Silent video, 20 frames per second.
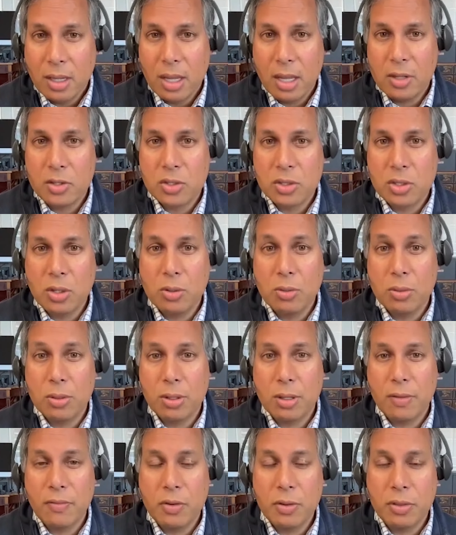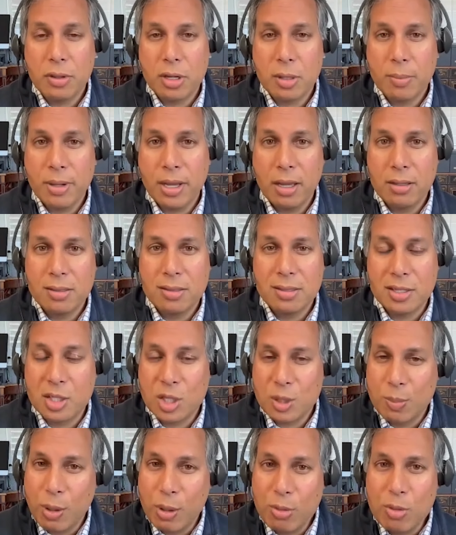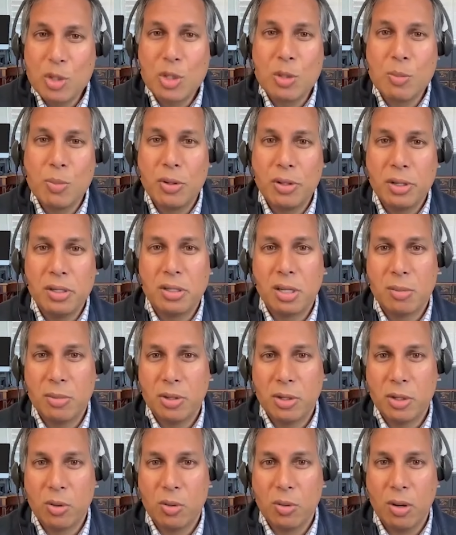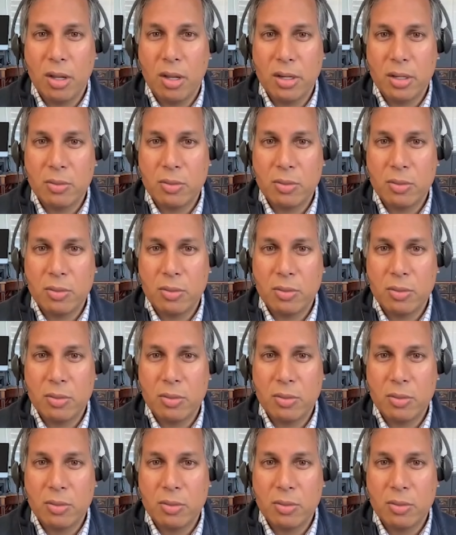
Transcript: and so, if you think about disposable income inequality,